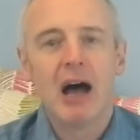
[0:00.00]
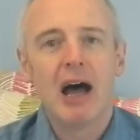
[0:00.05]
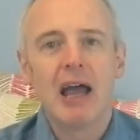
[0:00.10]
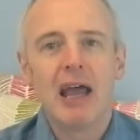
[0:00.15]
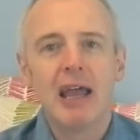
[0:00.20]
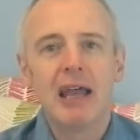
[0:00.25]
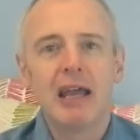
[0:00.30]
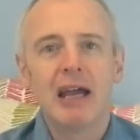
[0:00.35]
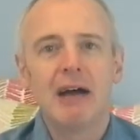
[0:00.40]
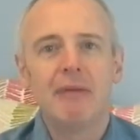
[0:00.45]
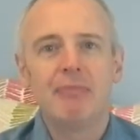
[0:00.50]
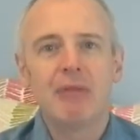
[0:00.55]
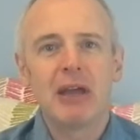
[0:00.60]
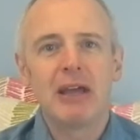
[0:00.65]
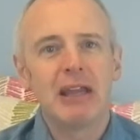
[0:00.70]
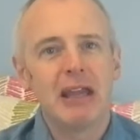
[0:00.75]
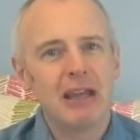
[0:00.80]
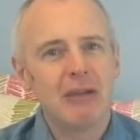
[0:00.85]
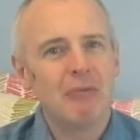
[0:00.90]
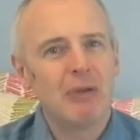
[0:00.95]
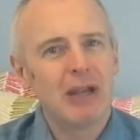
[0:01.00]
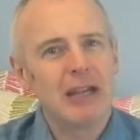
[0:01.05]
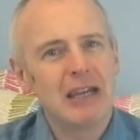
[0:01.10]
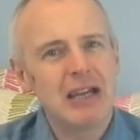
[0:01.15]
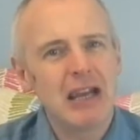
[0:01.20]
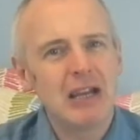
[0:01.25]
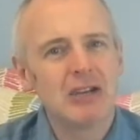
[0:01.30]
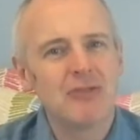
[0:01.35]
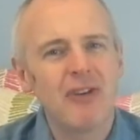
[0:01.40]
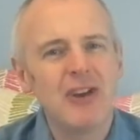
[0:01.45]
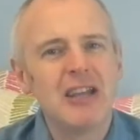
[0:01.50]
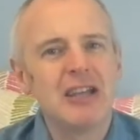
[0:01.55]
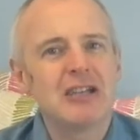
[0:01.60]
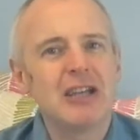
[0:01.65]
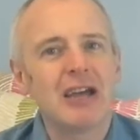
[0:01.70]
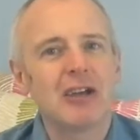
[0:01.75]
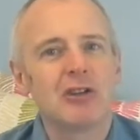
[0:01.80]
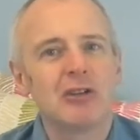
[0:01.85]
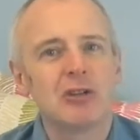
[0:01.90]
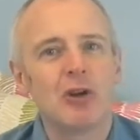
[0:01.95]
it's funny,
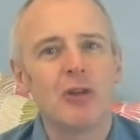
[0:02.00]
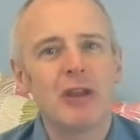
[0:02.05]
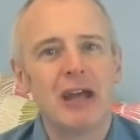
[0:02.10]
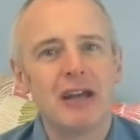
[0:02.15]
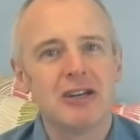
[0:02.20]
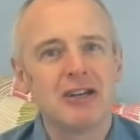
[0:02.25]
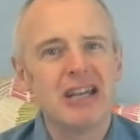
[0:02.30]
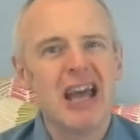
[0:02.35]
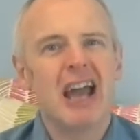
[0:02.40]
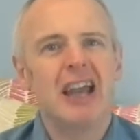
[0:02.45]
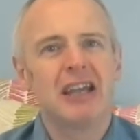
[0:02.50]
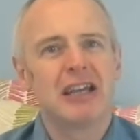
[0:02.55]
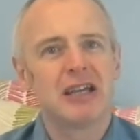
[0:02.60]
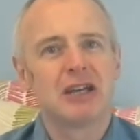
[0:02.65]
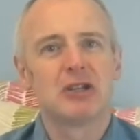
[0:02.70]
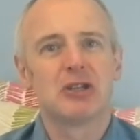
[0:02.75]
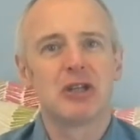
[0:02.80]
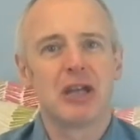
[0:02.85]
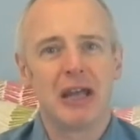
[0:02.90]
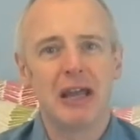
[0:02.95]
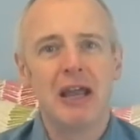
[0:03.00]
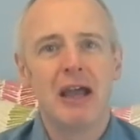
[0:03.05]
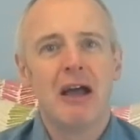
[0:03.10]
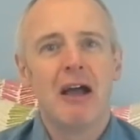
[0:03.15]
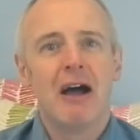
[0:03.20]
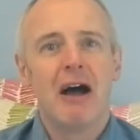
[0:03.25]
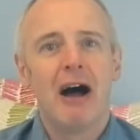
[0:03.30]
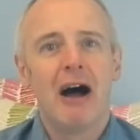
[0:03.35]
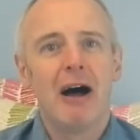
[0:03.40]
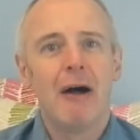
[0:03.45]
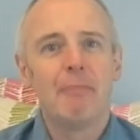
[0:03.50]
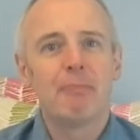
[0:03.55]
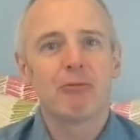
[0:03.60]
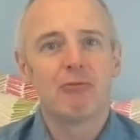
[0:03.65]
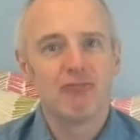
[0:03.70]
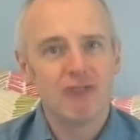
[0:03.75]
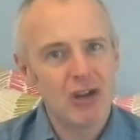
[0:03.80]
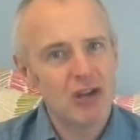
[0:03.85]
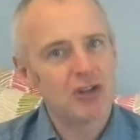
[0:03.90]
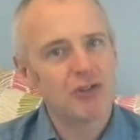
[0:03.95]
it's like it's got that delicacy,
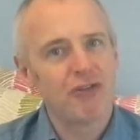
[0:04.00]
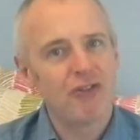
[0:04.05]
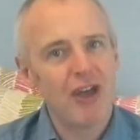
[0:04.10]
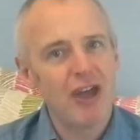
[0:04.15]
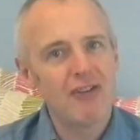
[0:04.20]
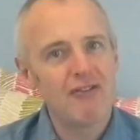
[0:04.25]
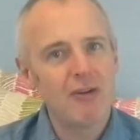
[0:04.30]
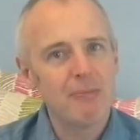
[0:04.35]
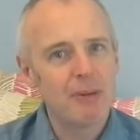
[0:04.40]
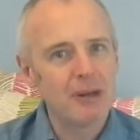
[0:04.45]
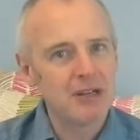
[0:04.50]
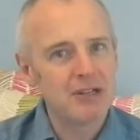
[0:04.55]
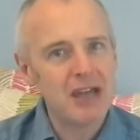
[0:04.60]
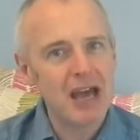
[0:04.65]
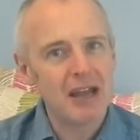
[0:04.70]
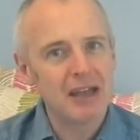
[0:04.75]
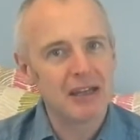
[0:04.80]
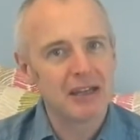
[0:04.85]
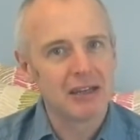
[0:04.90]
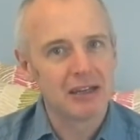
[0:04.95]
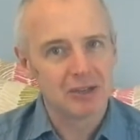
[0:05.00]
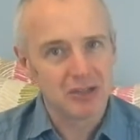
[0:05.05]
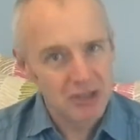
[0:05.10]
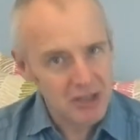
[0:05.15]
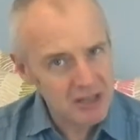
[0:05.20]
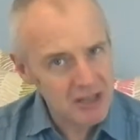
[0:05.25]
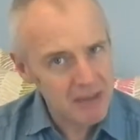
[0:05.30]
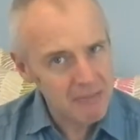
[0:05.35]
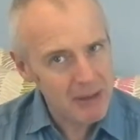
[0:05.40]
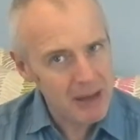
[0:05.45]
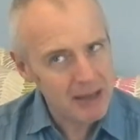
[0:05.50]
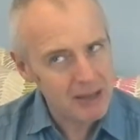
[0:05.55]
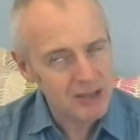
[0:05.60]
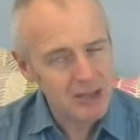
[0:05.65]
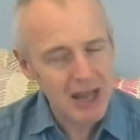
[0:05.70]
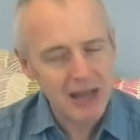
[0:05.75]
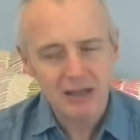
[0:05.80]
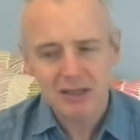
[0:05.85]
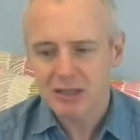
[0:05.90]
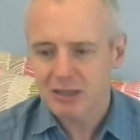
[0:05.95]
rich flavour but delicate. Does that make
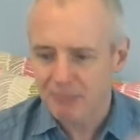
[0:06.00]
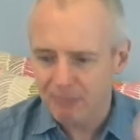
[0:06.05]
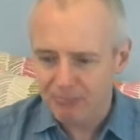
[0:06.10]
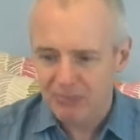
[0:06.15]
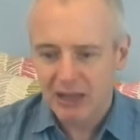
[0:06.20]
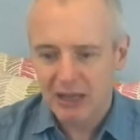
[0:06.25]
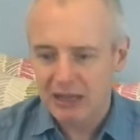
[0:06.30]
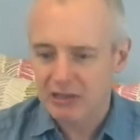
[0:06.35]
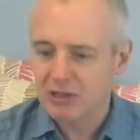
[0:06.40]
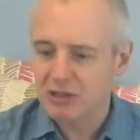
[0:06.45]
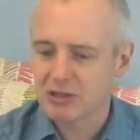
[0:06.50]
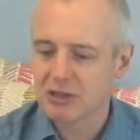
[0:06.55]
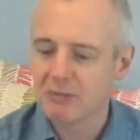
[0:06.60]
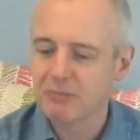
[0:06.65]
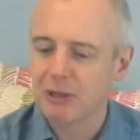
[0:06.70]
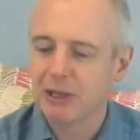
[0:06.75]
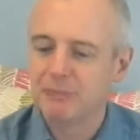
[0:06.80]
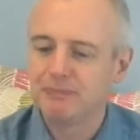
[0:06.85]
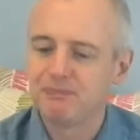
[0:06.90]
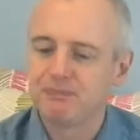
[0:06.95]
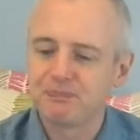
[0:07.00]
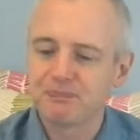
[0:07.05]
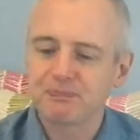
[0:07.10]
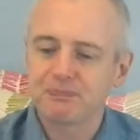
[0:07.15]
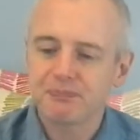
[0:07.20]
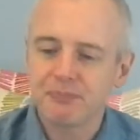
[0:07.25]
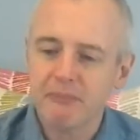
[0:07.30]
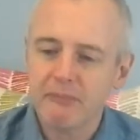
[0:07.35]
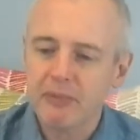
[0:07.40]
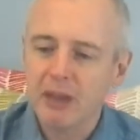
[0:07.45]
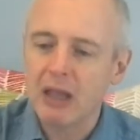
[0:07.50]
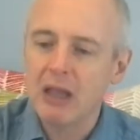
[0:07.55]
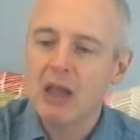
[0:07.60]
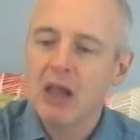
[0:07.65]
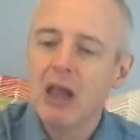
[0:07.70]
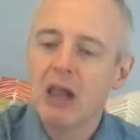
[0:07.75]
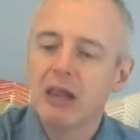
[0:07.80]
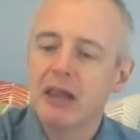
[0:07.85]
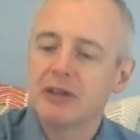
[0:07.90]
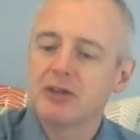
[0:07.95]
sense? It does to me.
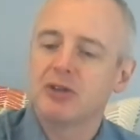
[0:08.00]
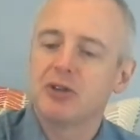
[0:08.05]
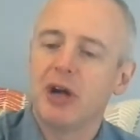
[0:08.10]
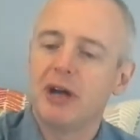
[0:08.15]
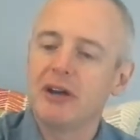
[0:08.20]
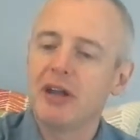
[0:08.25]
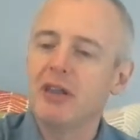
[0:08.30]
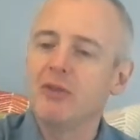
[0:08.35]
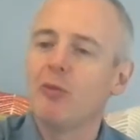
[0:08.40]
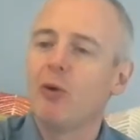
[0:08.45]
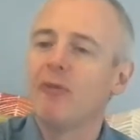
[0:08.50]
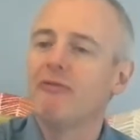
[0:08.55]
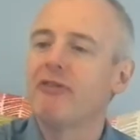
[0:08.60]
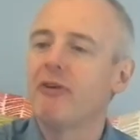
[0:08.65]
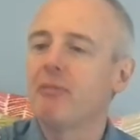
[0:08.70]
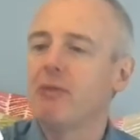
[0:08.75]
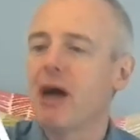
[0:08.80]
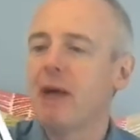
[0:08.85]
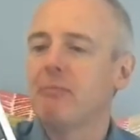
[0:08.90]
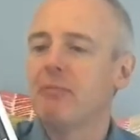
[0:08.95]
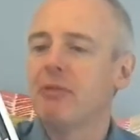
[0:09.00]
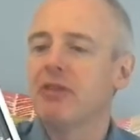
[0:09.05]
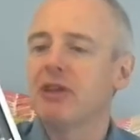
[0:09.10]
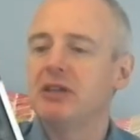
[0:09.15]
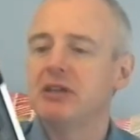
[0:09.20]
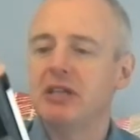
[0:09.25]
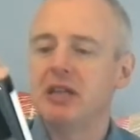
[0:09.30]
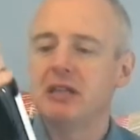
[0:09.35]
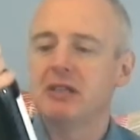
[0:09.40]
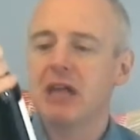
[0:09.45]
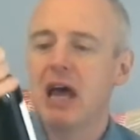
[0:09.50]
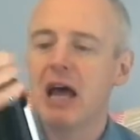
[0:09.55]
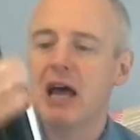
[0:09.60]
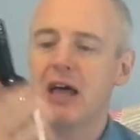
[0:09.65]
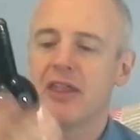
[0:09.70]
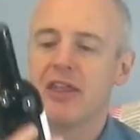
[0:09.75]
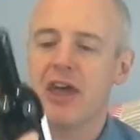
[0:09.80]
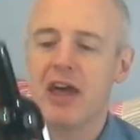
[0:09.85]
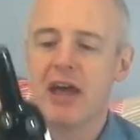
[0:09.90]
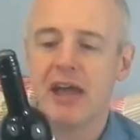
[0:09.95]
Let's try another one from them. This is
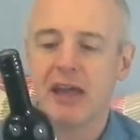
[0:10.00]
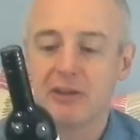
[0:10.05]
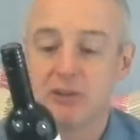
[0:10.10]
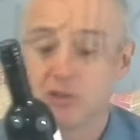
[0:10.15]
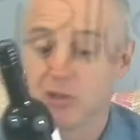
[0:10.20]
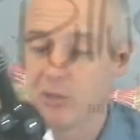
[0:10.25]
their